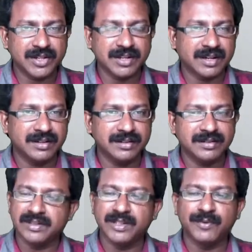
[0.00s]
in color.
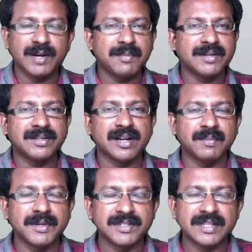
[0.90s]
The white matter
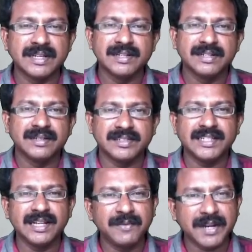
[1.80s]
appears
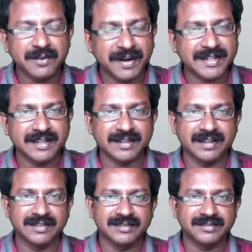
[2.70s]
silvery white in
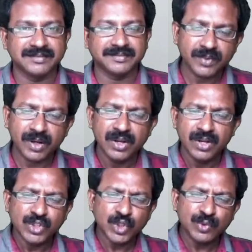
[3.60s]
color.
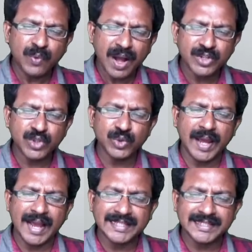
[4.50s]
So what do
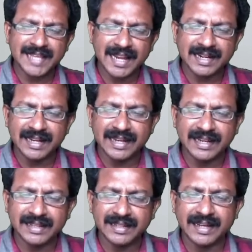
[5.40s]

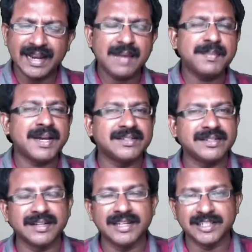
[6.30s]
exactly the grey
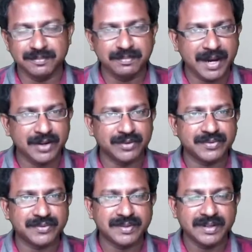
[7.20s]
matter is made of?
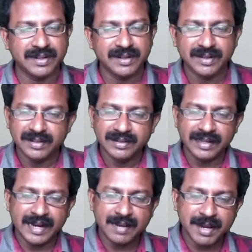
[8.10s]

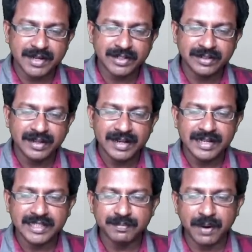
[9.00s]
The grey matter
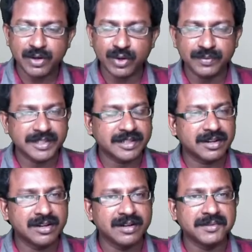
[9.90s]
is a part of the
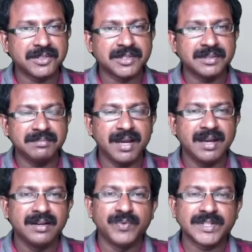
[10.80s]
central nervous system
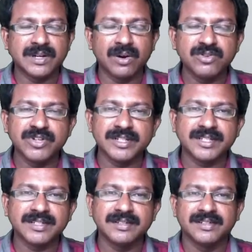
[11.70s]
which
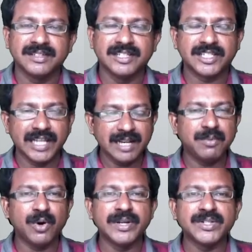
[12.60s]
lodges the cell
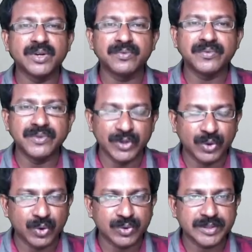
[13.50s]
bodies of
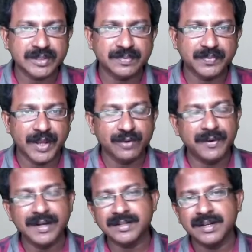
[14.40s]
neurons. In
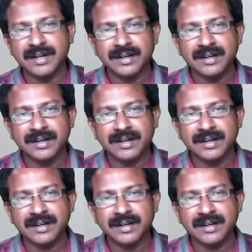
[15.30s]
fact,